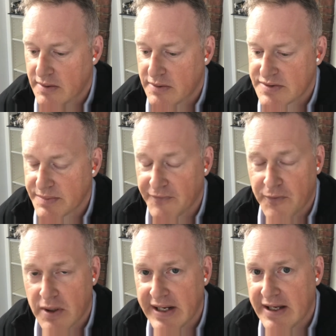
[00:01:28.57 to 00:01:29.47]
So
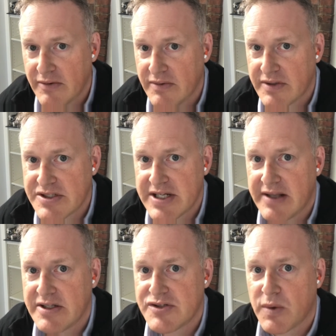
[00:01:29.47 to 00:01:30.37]
beforehand, the
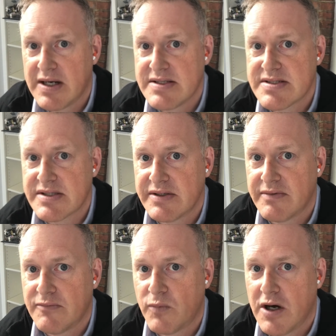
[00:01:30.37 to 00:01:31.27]
challenge was that
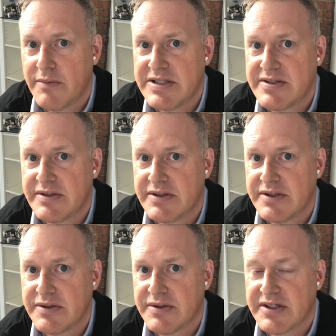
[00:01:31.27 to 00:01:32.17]
raw
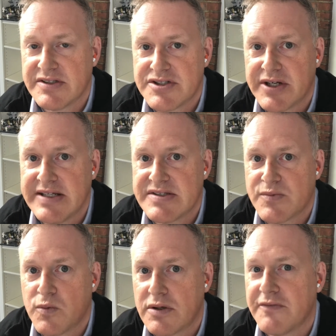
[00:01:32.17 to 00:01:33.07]
material, the constraints
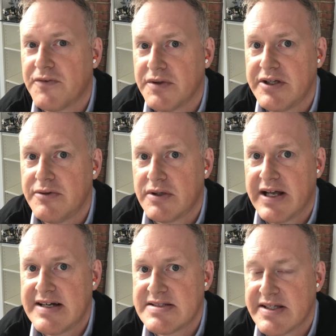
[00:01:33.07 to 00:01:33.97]
weren't fully
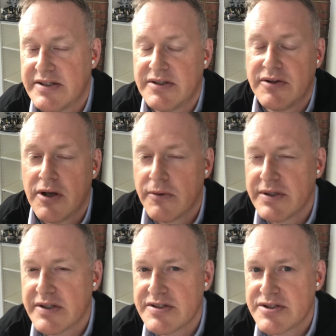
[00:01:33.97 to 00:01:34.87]
utilized. They didn't know what
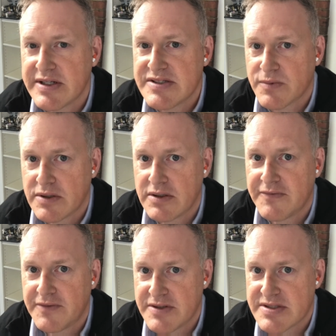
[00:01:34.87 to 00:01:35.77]
the constraints were.
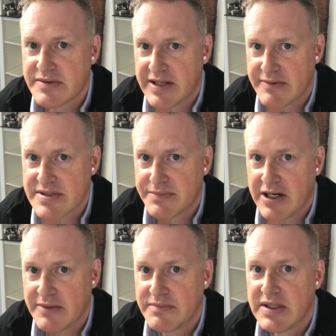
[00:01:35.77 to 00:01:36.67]
First, that was a
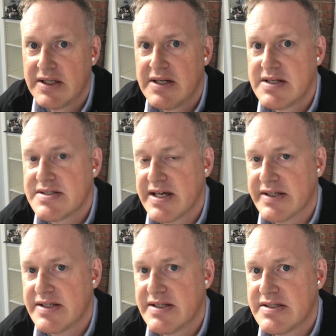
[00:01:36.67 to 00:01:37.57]
problem.
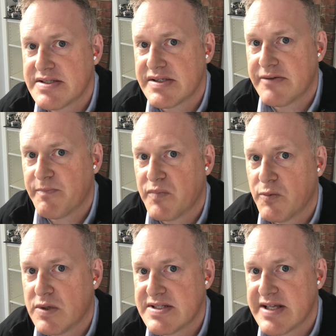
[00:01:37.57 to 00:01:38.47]
Second is,
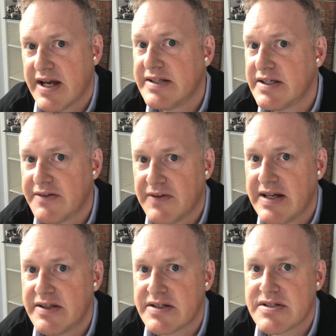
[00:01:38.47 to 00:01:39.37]
once they identified
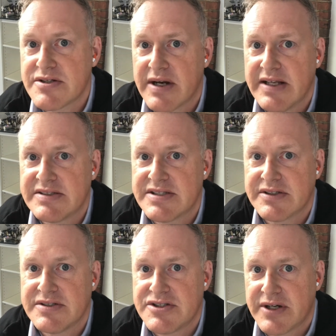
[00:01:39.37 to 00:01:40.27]
the
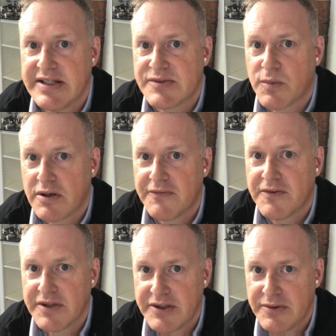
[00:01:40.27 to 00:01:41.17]
constraints weren't
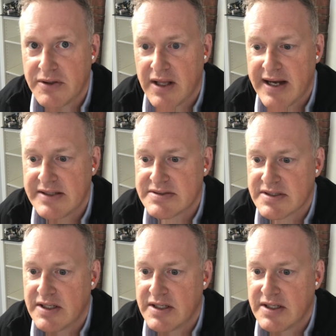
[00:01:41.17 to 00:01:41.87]
fully utilized.